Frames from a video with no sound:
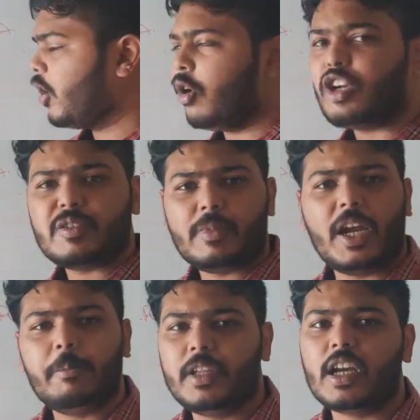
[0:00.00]
The coach
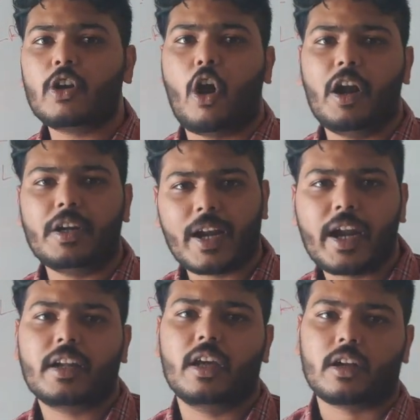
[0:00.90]
might be the
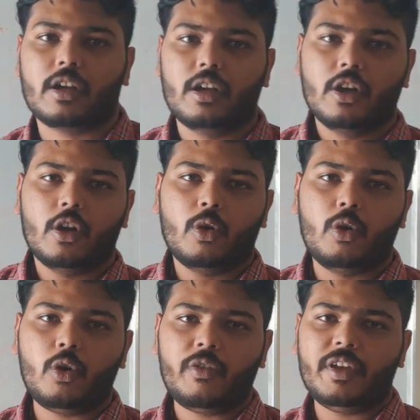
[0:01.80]
contractor
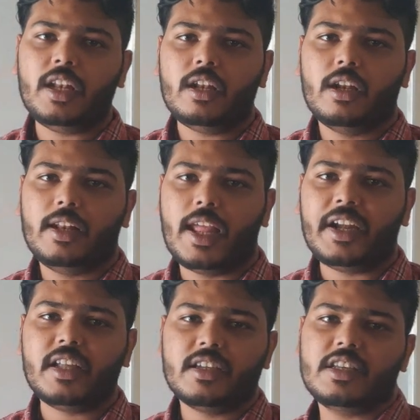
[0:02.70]
who will
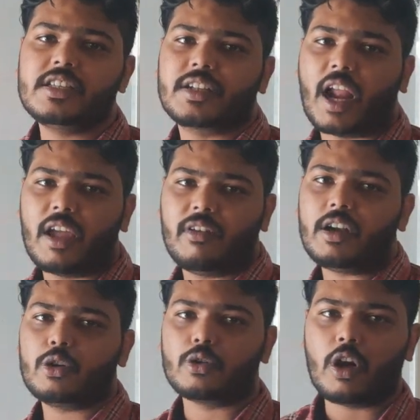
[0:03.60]
lend his
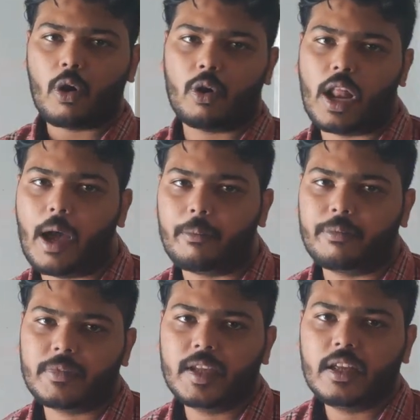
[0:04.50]
driver to the Ola.